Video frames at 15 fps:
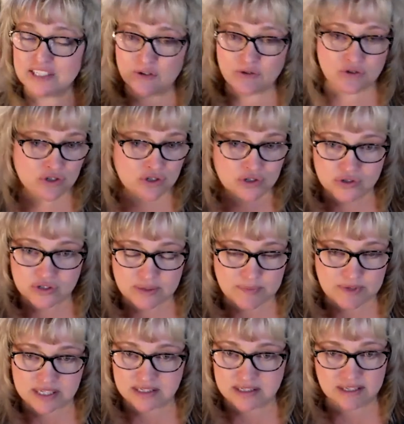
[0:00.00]
don't do some
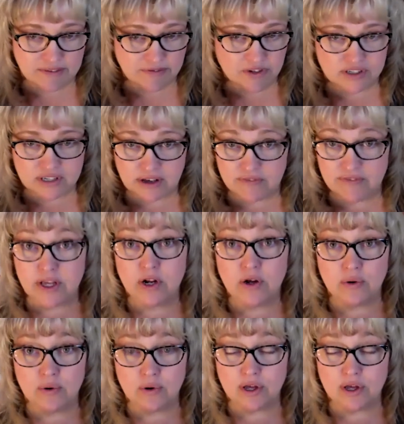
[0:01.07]
of this stuff yourself it,